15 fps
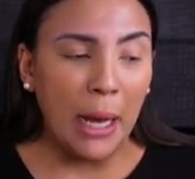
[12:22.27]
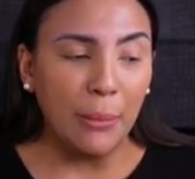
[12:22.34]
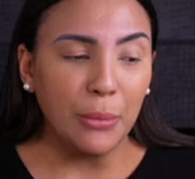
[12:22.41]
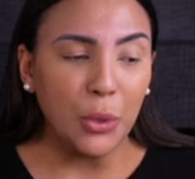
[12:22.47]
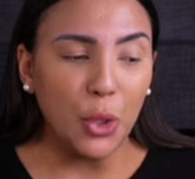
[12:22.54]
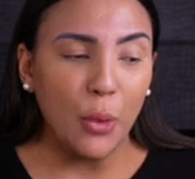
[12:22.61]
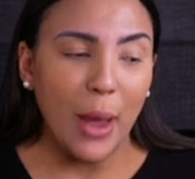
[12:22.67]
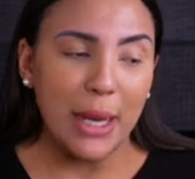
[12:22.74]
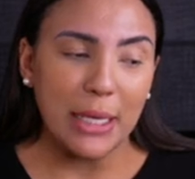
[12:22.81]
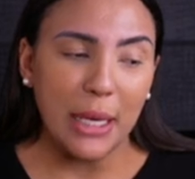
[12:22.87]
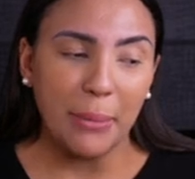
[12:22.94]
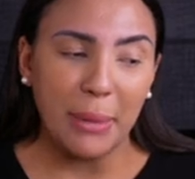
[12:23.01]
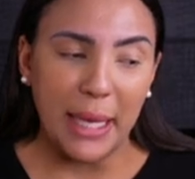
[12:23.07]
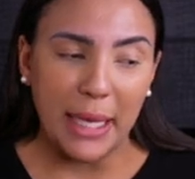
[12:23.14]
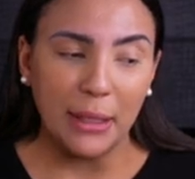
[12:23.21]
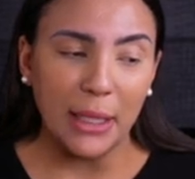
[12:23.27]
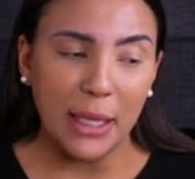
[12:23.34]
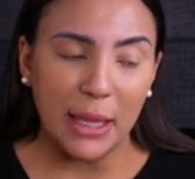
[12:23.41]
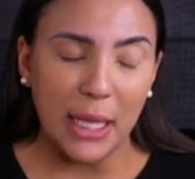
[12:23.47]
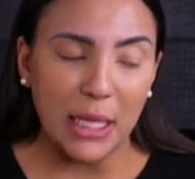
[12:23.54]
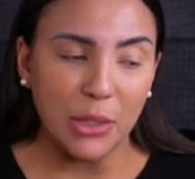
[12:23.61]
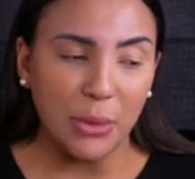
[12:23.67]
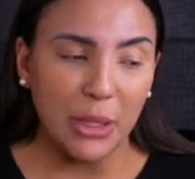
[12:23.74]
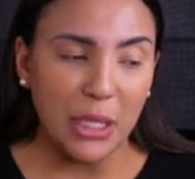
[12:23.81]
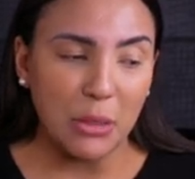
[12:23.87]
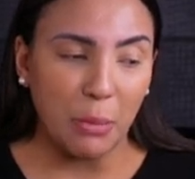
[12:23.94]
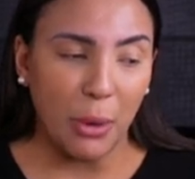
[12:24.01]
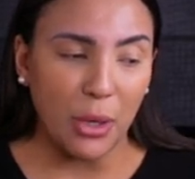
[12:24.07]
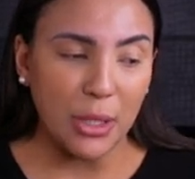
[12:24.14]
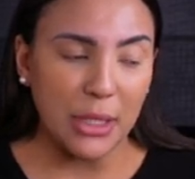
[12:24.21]
You ended up healing things with this
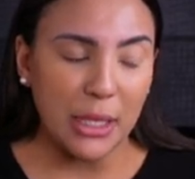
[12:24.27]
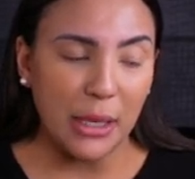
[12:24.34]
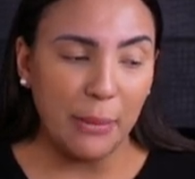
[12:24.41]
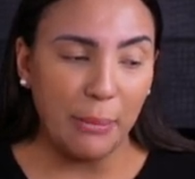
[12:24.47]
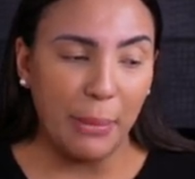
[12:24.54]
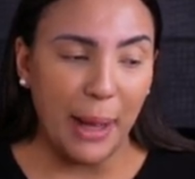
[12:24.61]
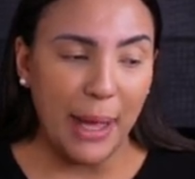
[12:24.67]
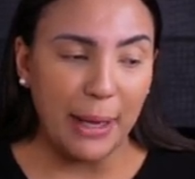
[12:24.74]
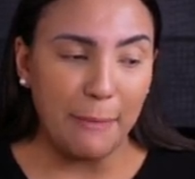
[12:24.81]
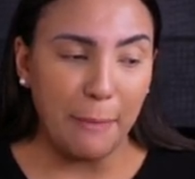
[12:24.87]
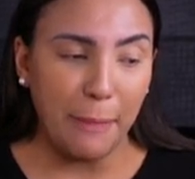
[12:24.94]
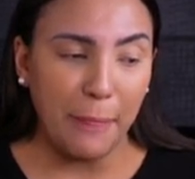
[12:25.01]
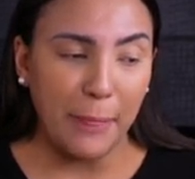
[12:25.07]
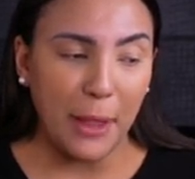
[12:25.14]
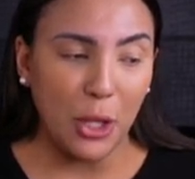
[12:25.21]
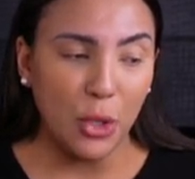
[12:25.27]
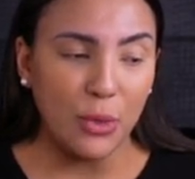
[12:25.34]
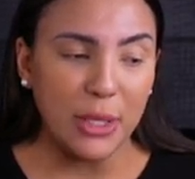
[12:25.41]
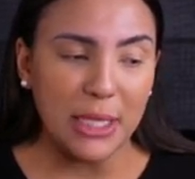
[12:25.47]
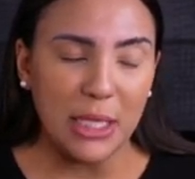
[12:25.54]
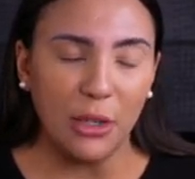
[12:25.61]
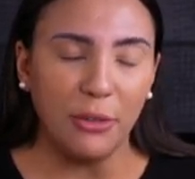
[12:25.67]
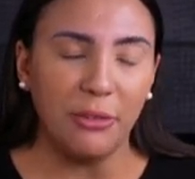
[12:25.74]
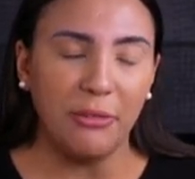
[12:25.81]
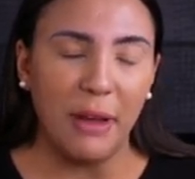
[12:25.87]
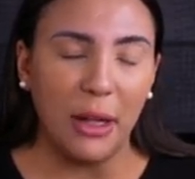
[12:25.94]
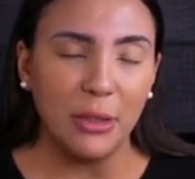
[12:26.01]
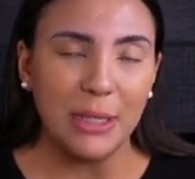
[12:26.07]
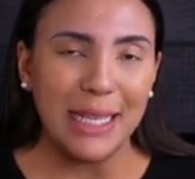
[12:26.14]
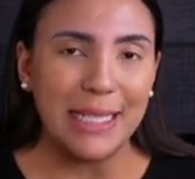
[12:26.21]
person, but you still
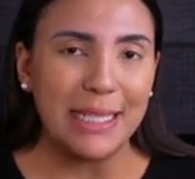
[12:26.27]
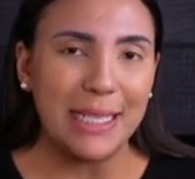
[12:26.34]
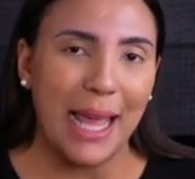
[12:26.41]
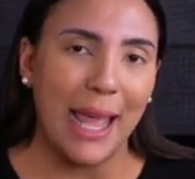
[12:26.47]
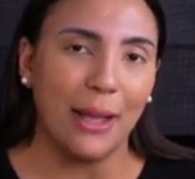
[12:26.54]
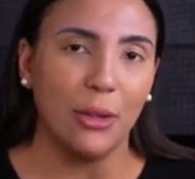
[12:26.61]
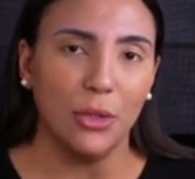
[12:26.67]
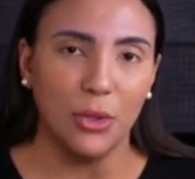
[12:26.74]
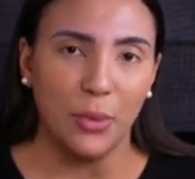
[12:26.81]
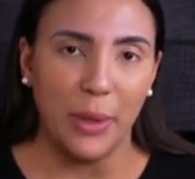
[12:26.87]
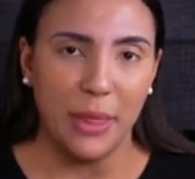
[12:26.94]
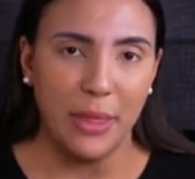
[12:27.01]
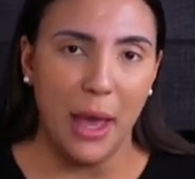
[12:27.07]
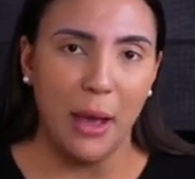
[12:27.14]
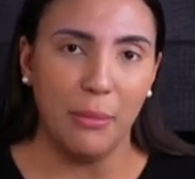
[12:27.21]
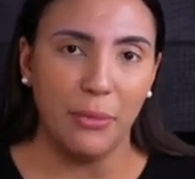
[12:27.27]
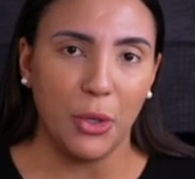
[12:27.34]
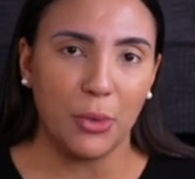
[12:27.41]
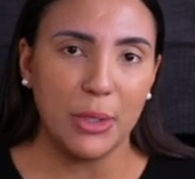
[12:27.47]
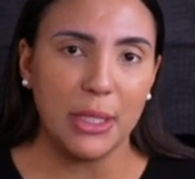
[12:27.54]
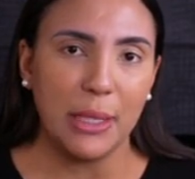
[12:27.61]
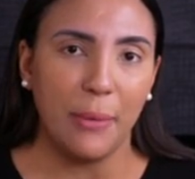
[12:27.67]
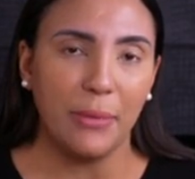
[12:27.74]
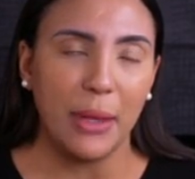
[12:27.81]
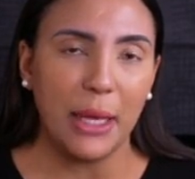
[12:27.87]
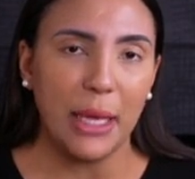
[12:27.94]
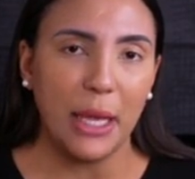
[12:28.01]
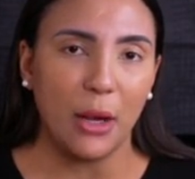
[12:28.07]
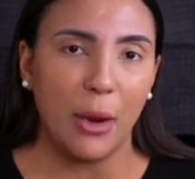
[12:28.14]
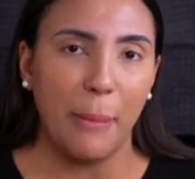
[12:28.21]
felt entangled with them. There was
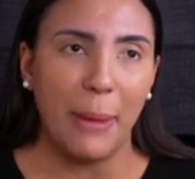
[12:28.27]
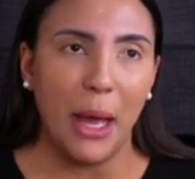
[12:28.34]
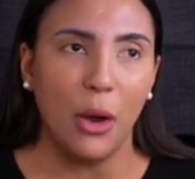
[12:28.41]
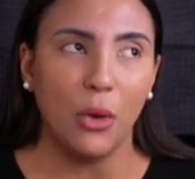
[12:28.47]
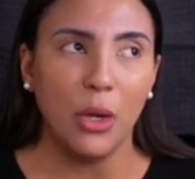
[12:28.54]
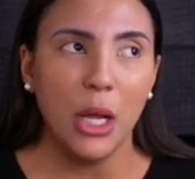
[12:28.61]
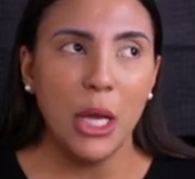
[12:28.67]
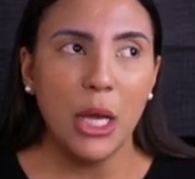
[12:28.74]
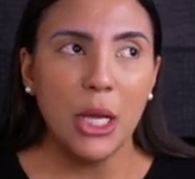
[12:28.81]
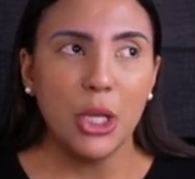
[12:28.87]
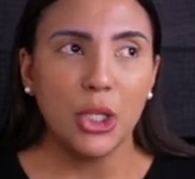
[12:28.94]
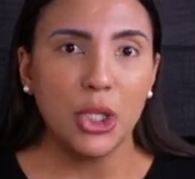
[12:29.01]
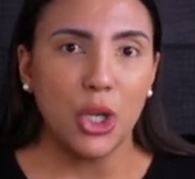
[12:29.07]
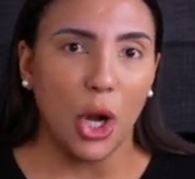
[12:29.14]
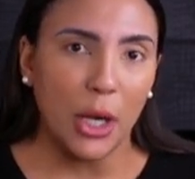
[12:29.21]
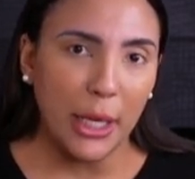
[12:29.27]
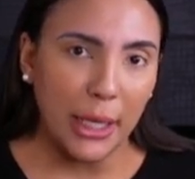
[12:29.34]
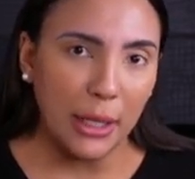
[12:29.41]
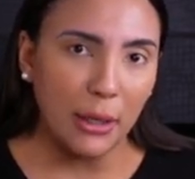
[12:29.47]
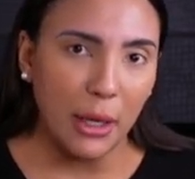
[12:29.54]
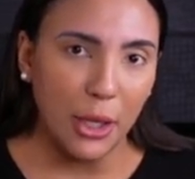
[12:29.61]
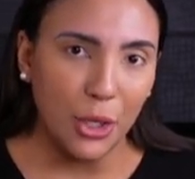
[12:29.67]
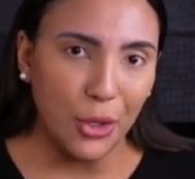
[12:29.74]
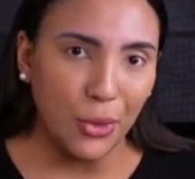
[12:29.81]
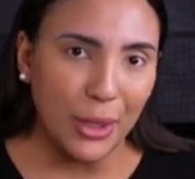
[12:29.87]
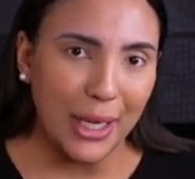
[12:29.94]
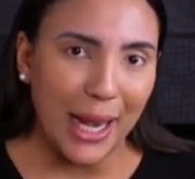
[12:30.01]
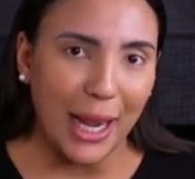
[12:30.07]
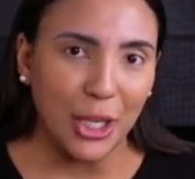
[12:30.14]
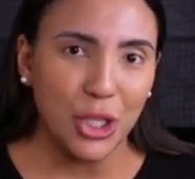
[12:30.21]
something here about starting a new
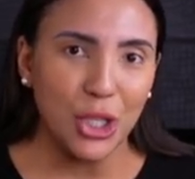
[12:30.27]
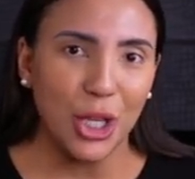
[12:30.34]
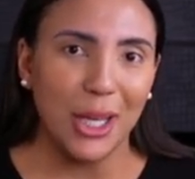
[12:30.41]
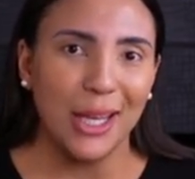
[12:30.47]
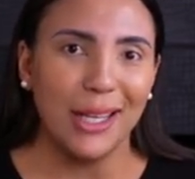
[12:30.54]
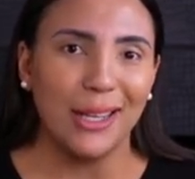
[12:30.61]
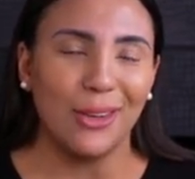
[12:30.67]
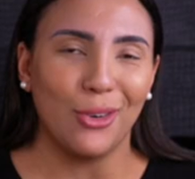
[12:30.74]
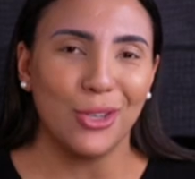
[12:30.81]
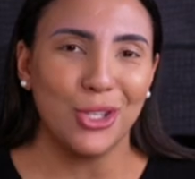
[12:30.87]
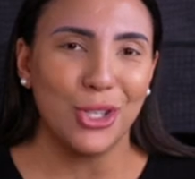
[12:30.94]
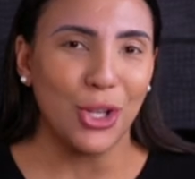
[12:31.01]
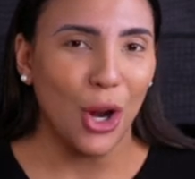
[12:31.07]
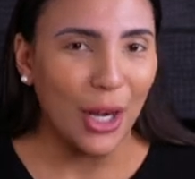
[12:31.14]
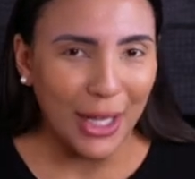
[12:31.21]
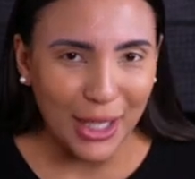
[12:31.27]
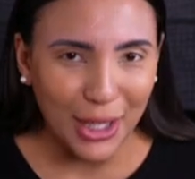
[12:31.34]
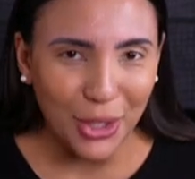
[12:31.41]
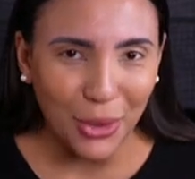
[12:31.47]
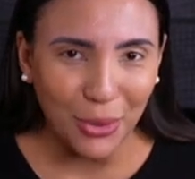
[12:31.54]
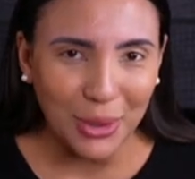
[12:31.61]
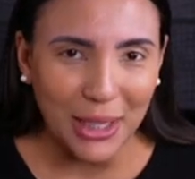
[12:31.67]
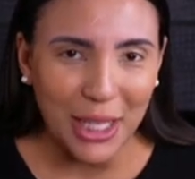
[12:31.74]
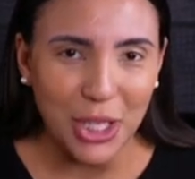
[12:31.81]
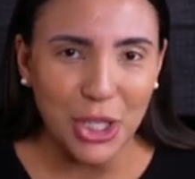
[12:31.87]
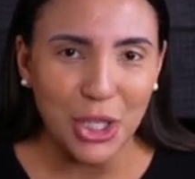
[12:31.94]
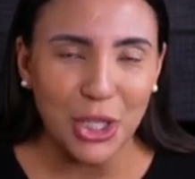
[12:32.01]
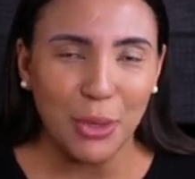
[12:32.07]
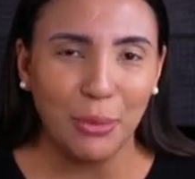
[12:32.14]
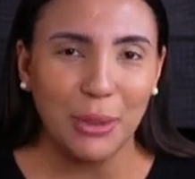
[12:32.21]
connection or starting a new
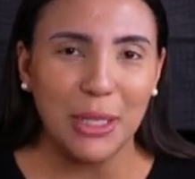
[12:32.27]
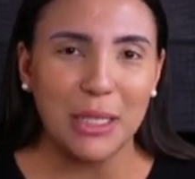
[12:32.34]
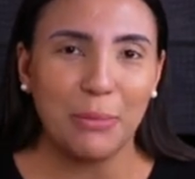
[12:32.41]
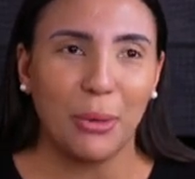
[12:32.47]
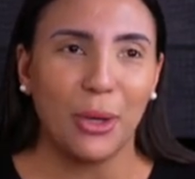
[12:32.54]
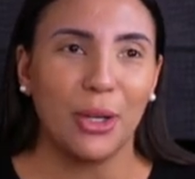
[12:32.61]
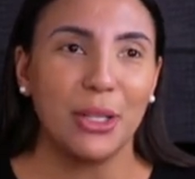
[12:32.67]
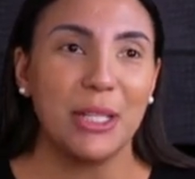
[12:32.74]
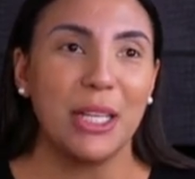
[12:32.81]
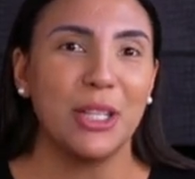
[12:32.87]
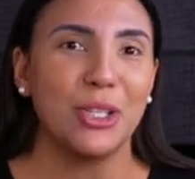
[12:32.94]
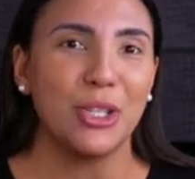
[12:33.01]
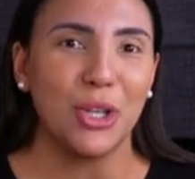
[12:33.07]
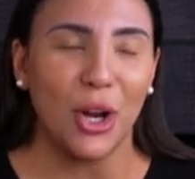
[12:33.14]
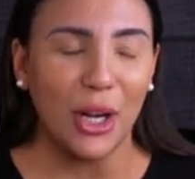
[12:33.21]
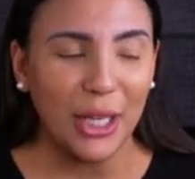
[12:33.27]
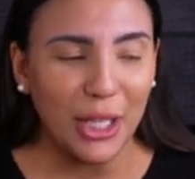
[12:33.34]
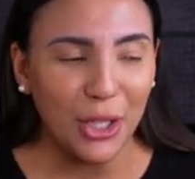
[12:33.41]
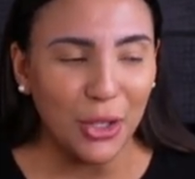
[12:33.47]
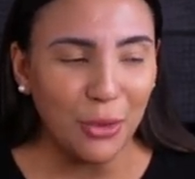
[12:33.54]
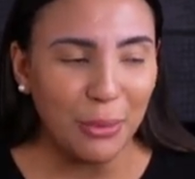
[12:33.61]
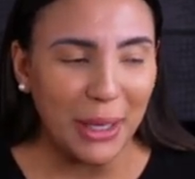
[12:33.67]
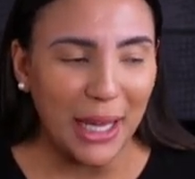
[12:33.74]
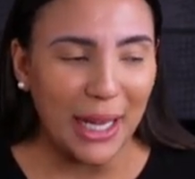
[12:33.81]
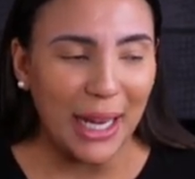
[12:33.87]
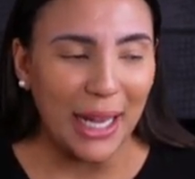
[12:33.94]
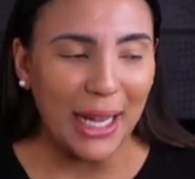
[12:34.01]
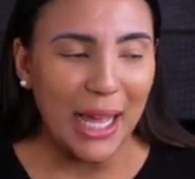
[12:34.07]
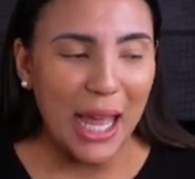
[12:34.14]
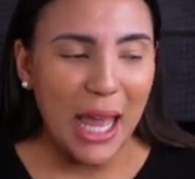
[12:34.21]
relationship with this person, starting a new
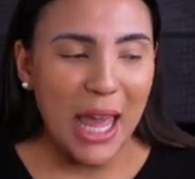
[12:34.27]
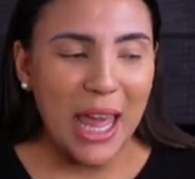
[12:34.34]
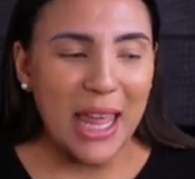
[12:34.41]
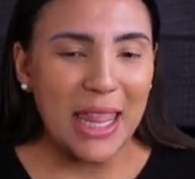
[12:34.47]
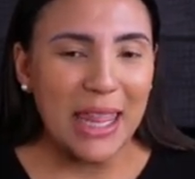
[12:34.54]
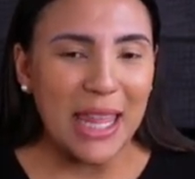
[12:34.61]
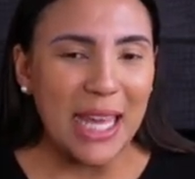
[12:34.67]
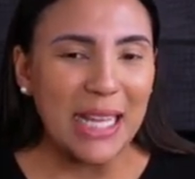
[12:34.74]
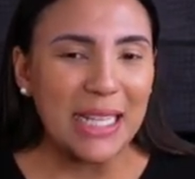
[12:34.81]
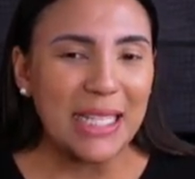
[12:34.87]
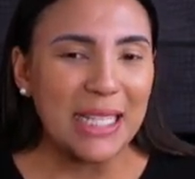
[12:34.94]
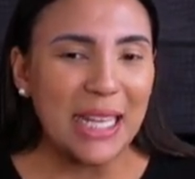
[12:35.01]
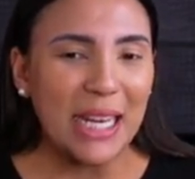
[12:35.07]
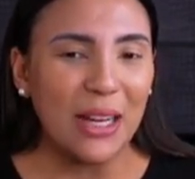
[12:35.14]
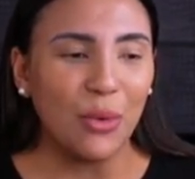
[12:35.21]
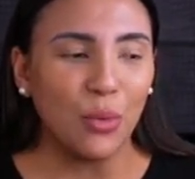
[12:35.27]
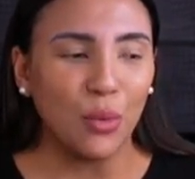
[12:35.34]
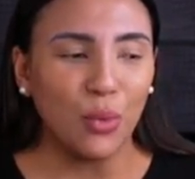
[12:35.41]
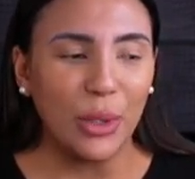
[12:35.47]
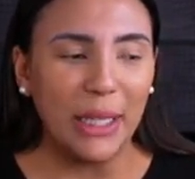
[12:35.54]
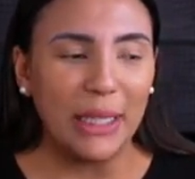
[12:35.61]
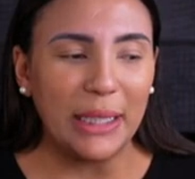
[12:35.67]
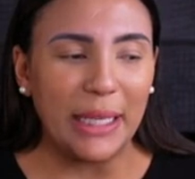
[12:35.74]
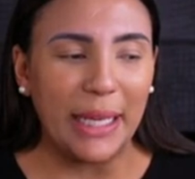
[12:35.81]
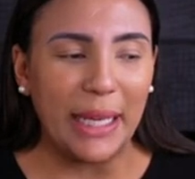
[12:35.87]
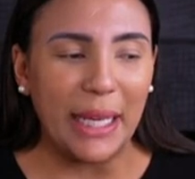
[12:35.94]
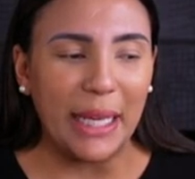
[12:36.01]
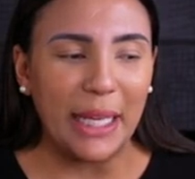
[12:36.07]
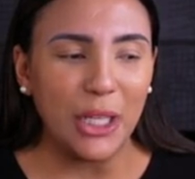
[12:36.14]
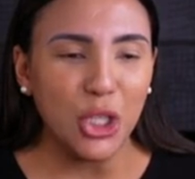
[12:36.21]
beginning. Things didn't
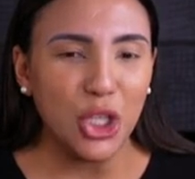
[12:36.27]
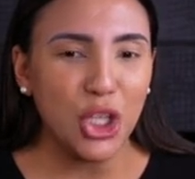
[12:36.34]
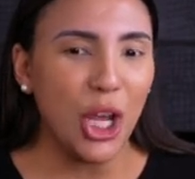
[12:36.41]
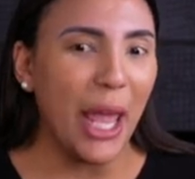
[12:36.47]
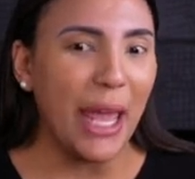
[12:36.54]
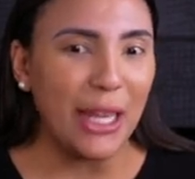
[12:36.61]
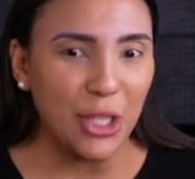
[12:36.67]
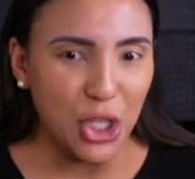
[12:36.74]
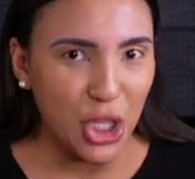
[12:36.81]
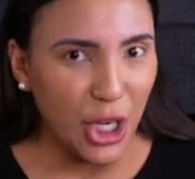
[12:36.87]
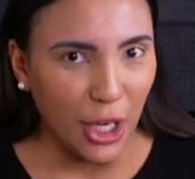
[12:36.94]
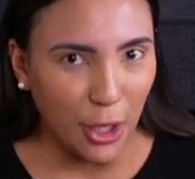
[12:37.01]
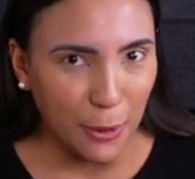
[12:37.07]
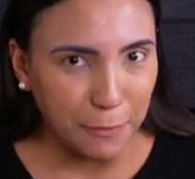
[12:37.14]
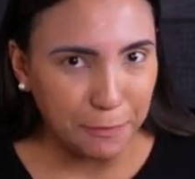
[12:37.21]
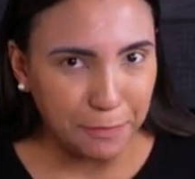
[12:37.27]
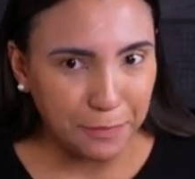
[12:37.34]
really change here.